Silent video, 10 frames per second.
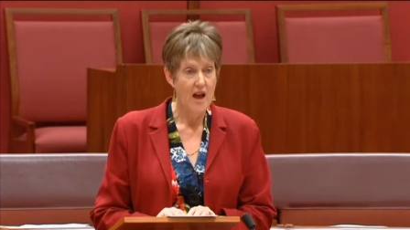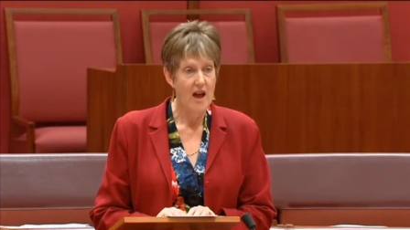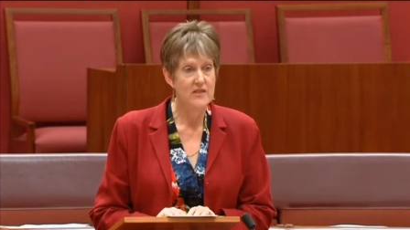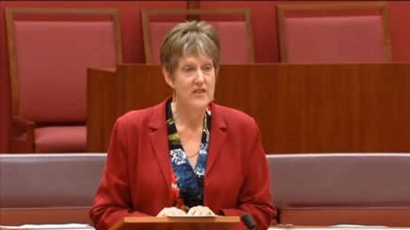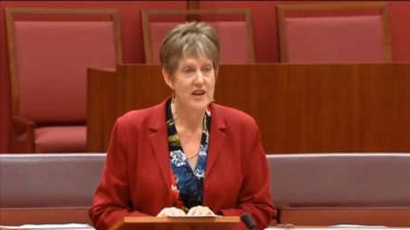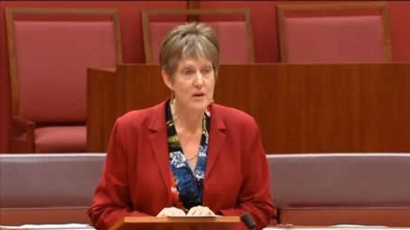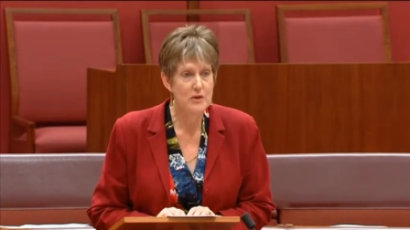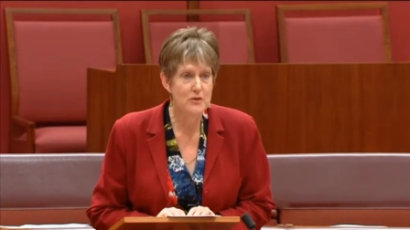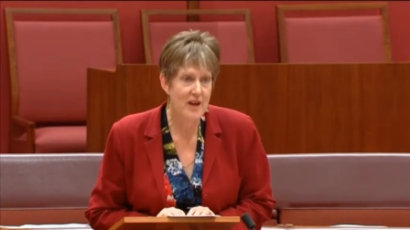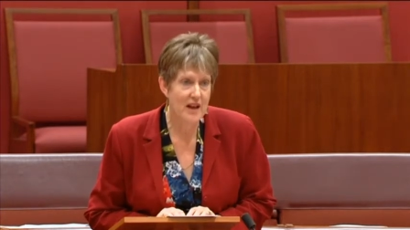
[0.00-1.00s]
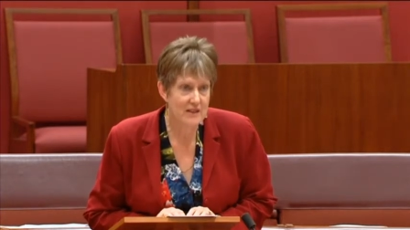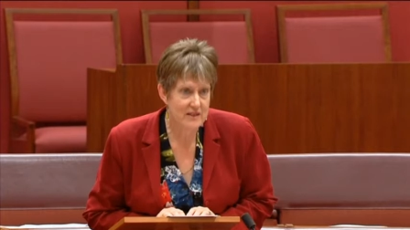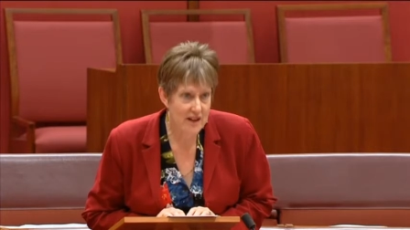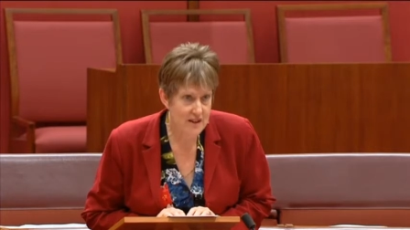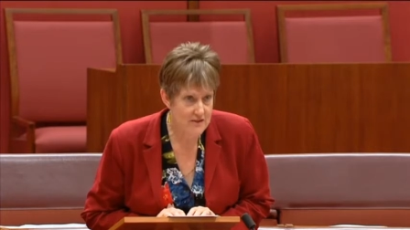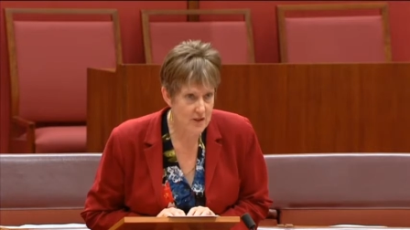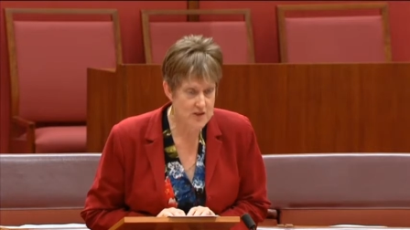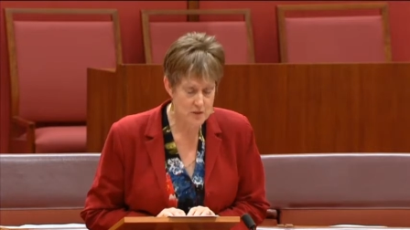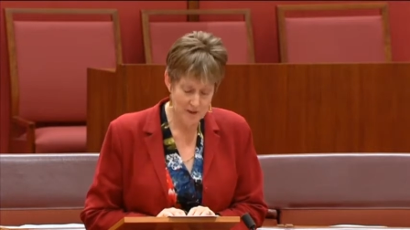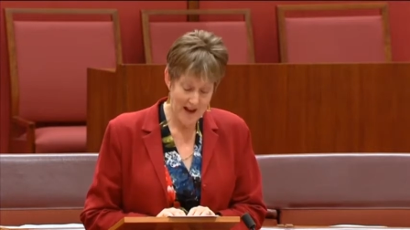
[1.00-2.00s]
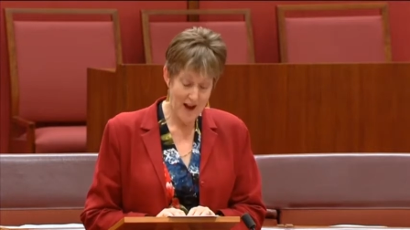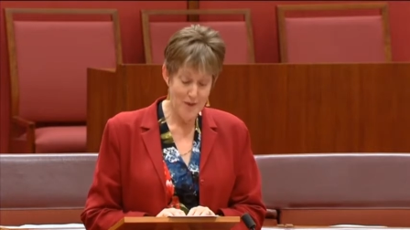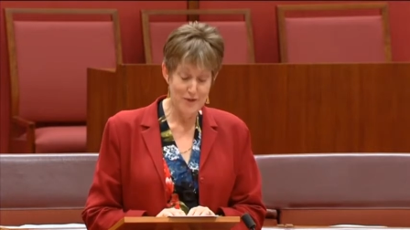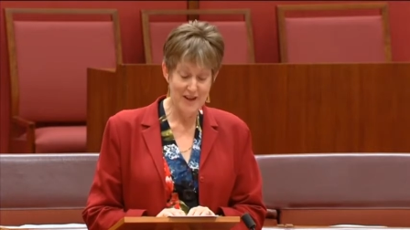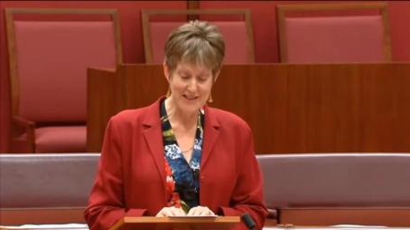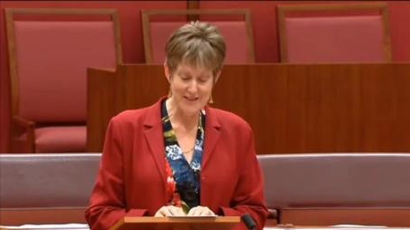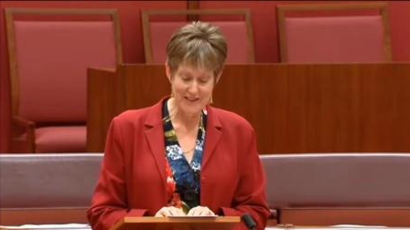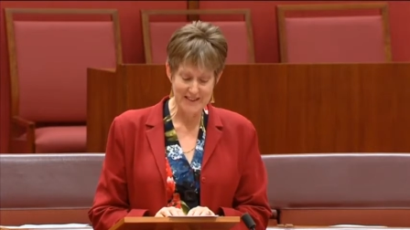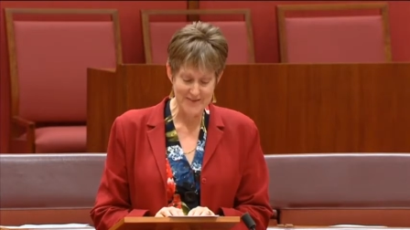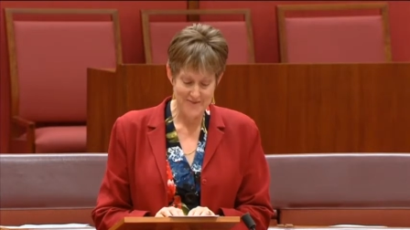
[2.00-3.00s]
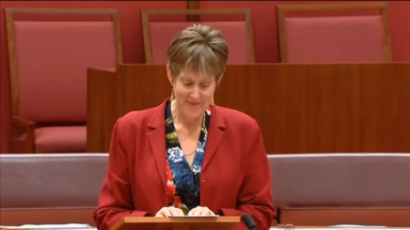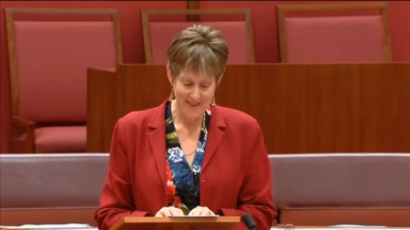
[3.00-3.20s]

And there we found a veritable hub of activity